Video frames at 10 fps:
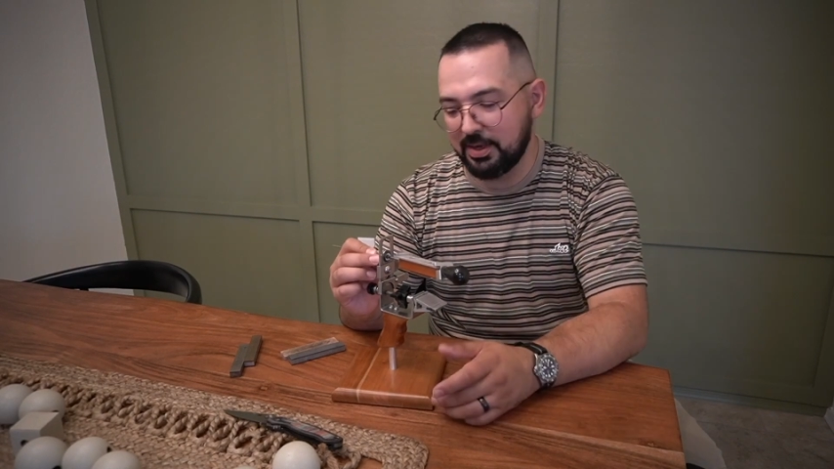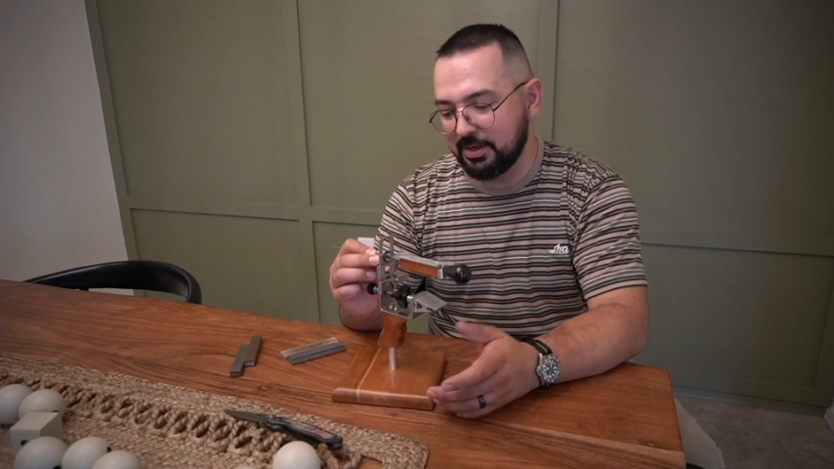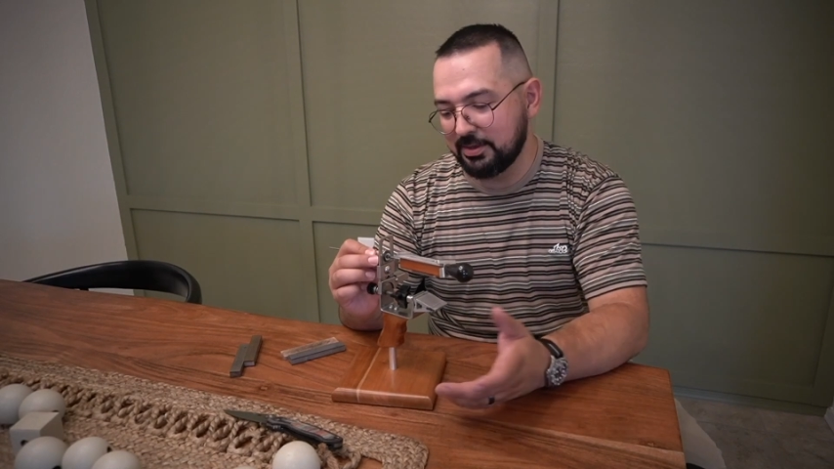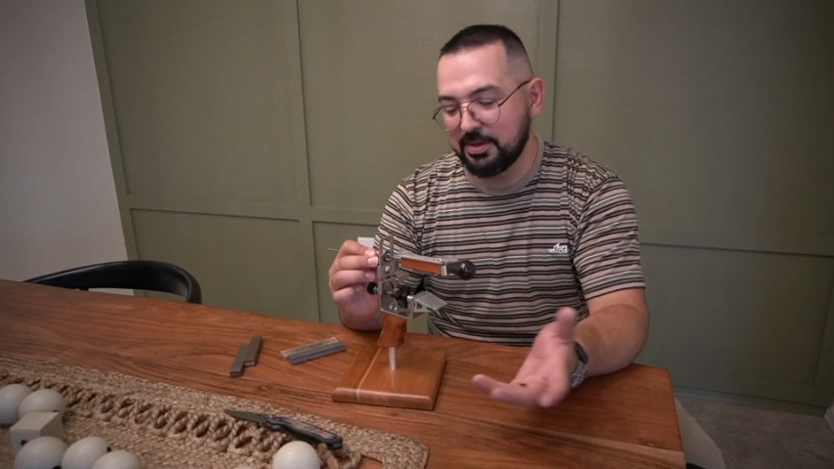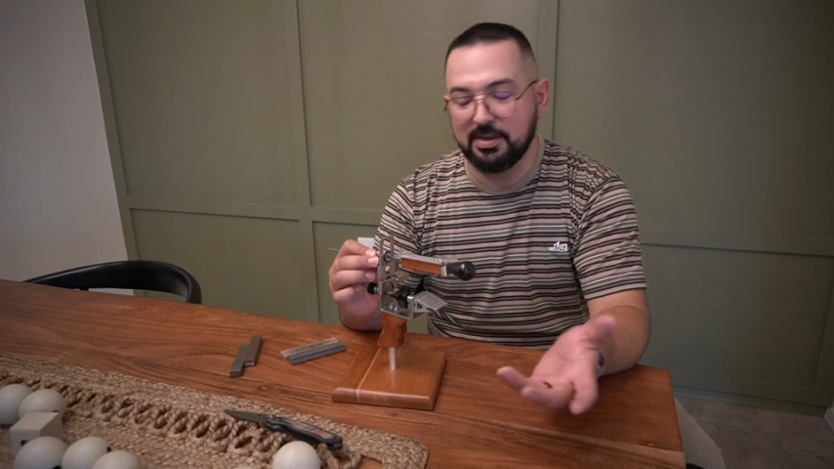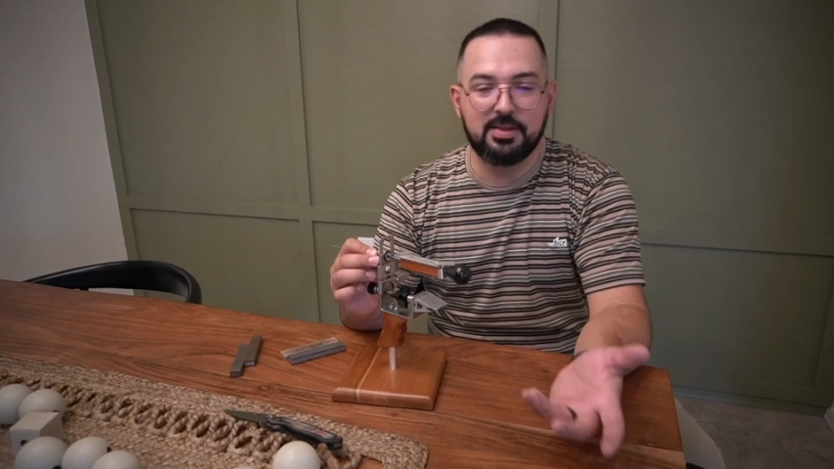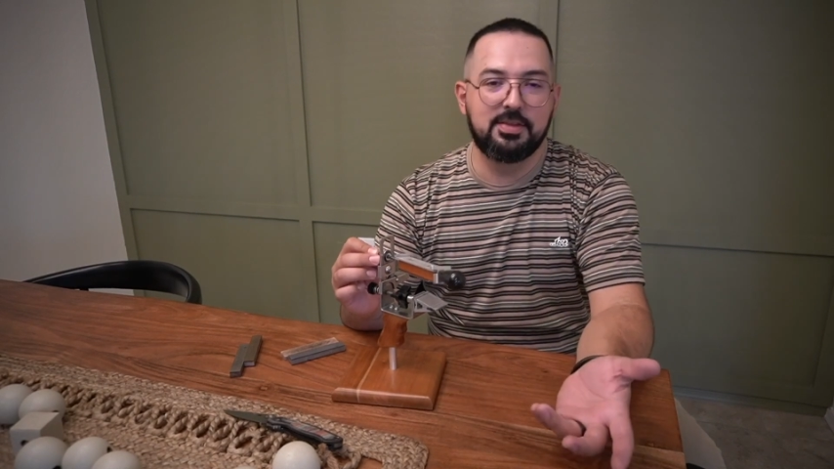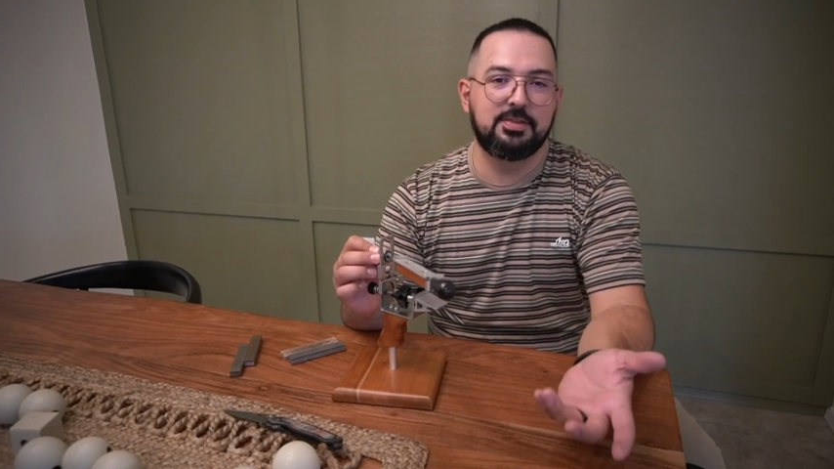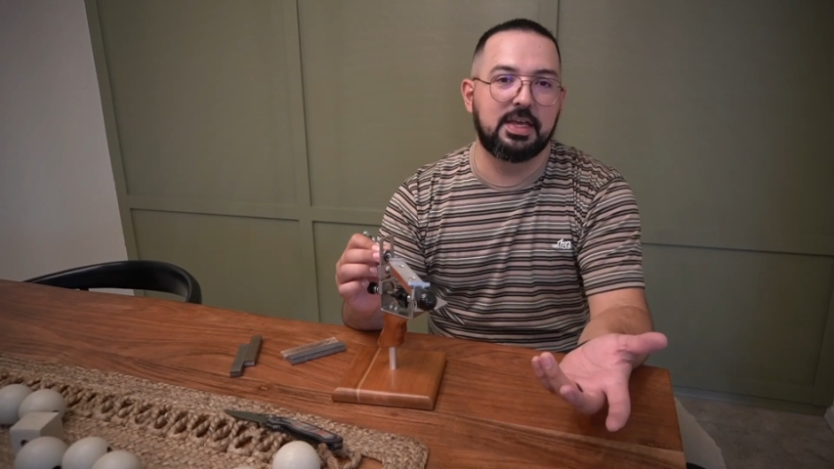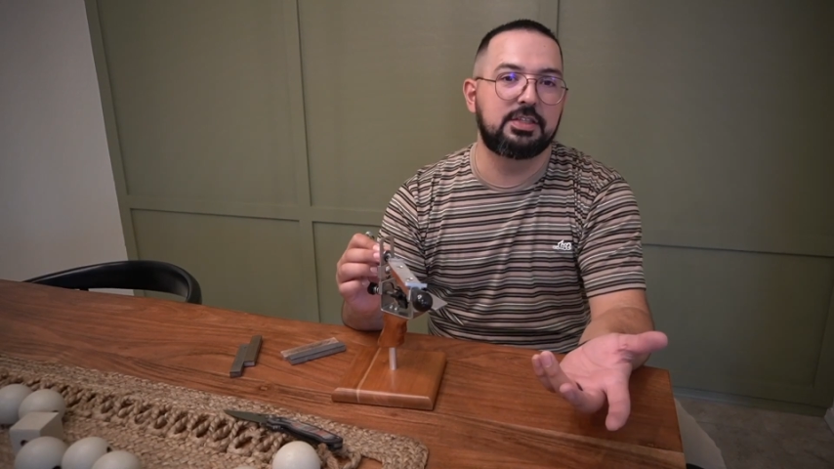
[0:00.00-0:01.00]
And
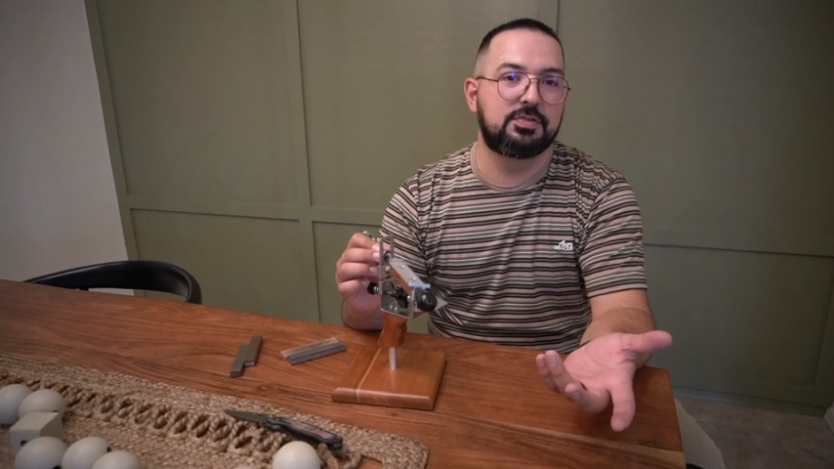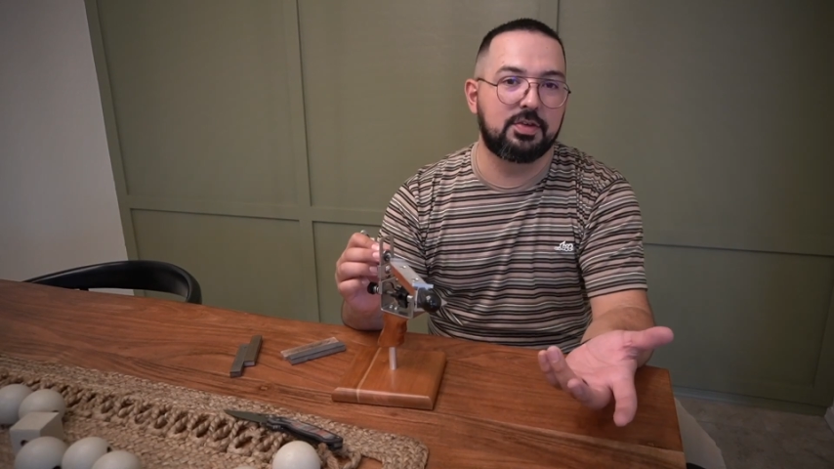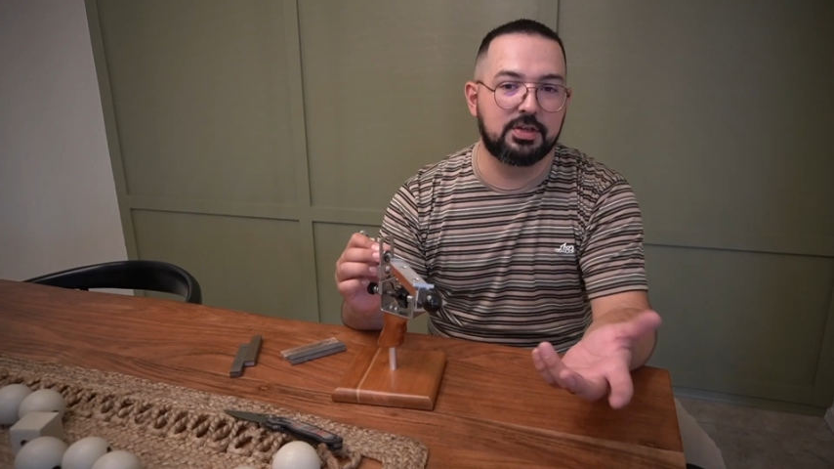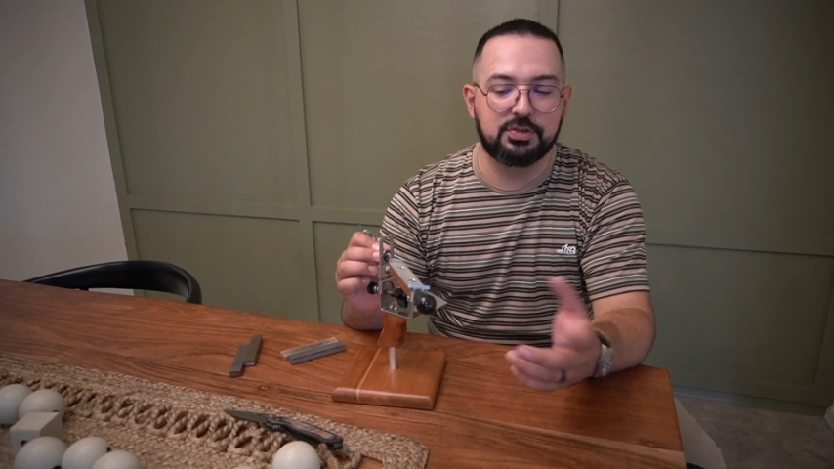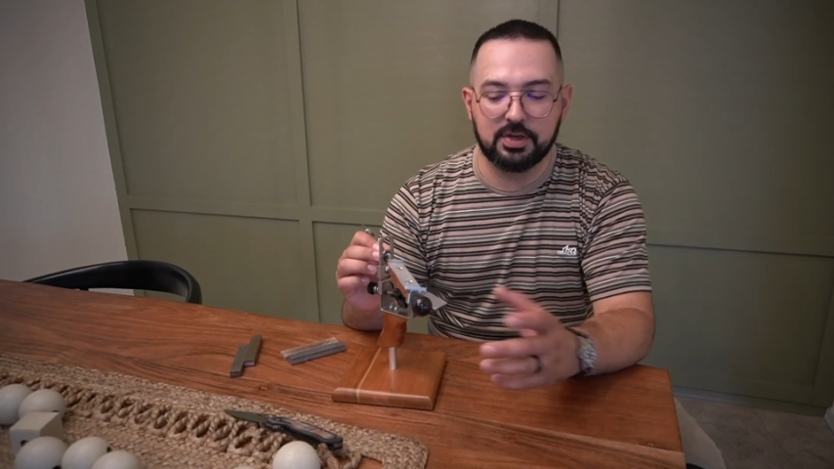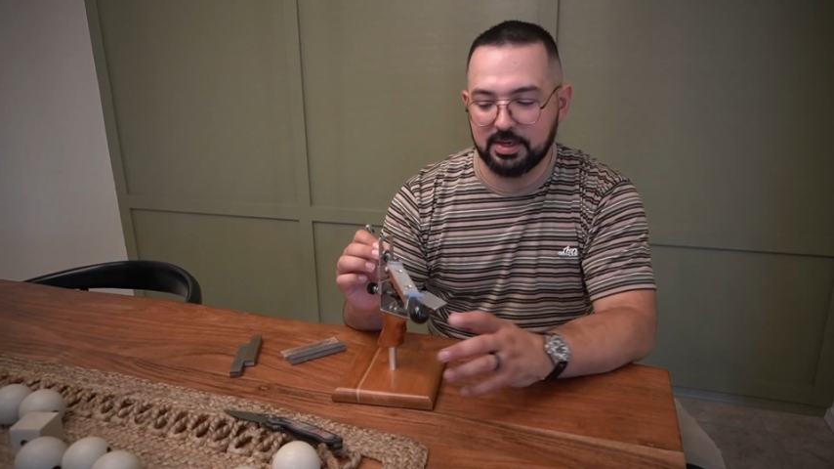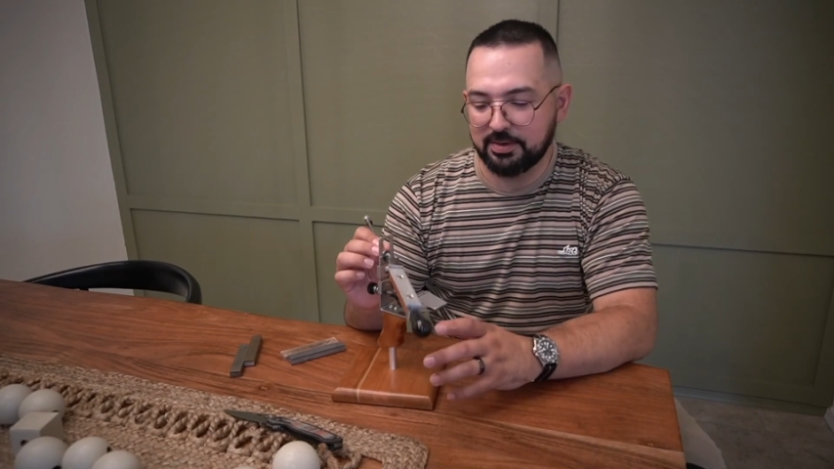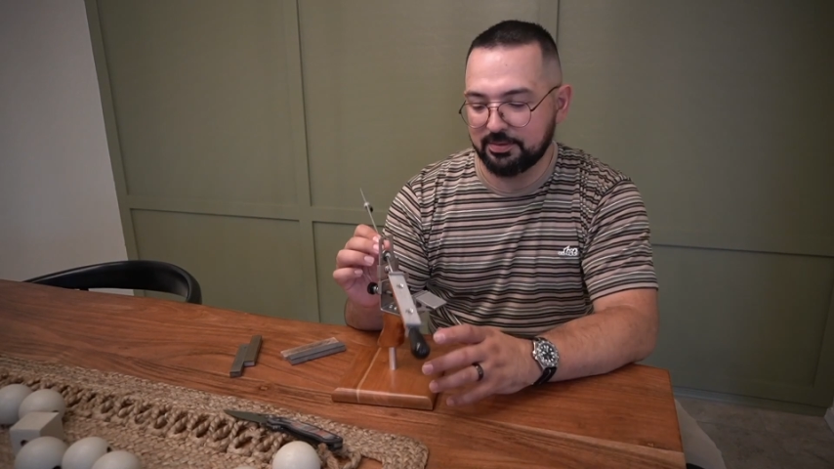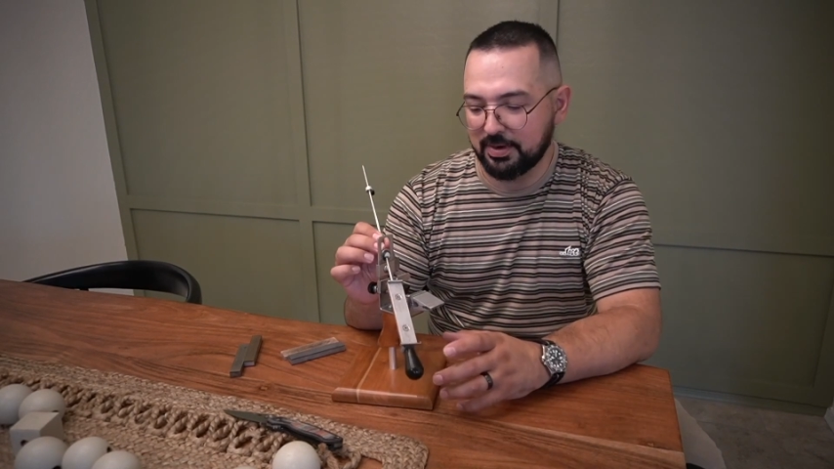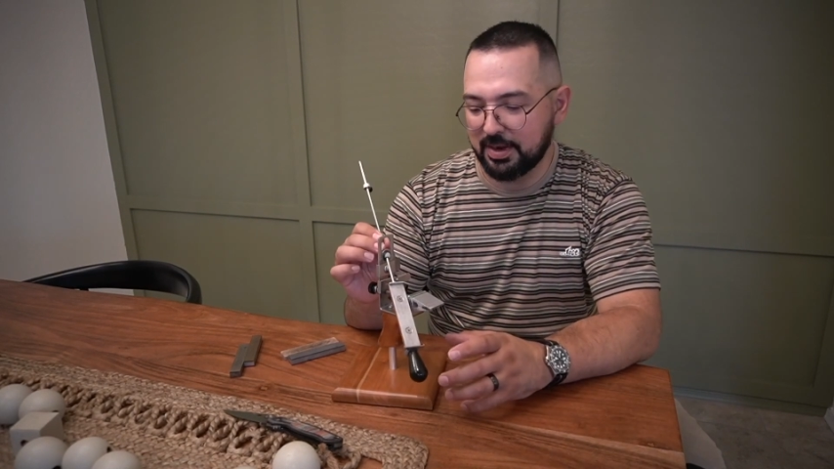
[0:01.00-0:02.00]
that's frustrating,
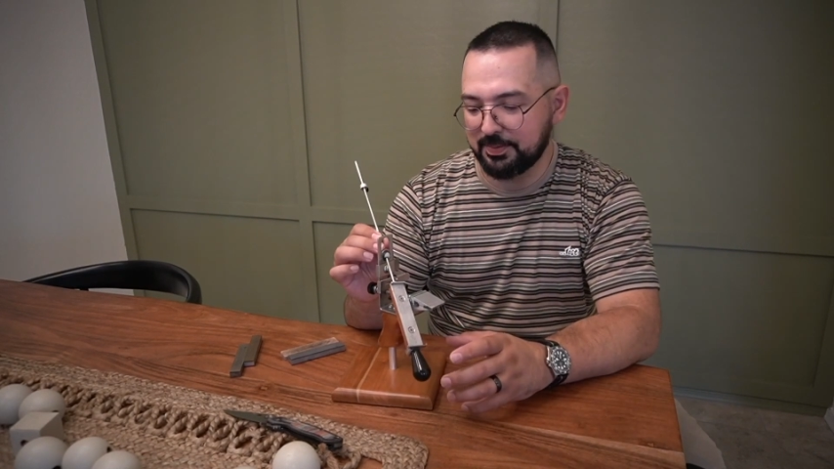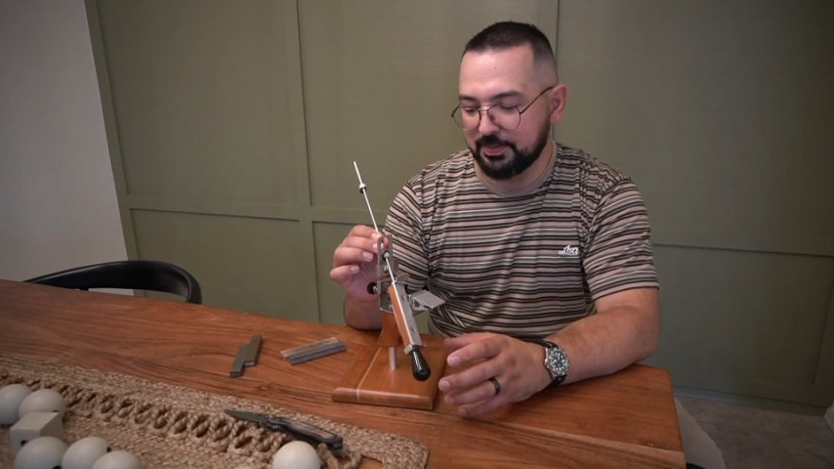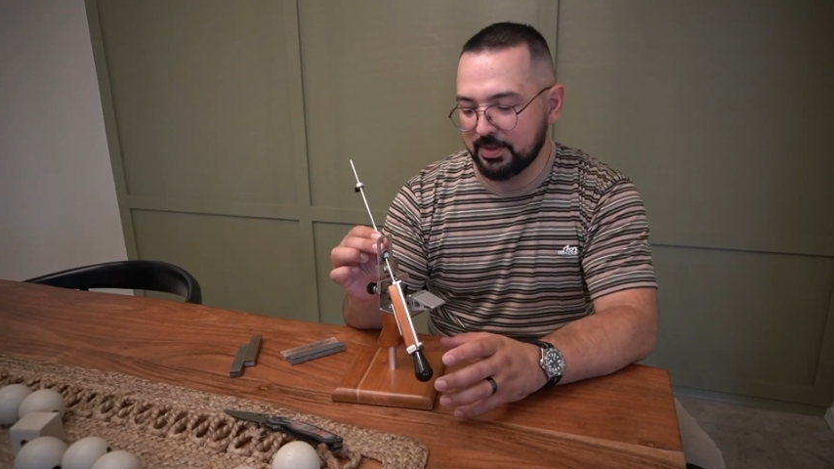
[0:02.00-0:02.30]
right?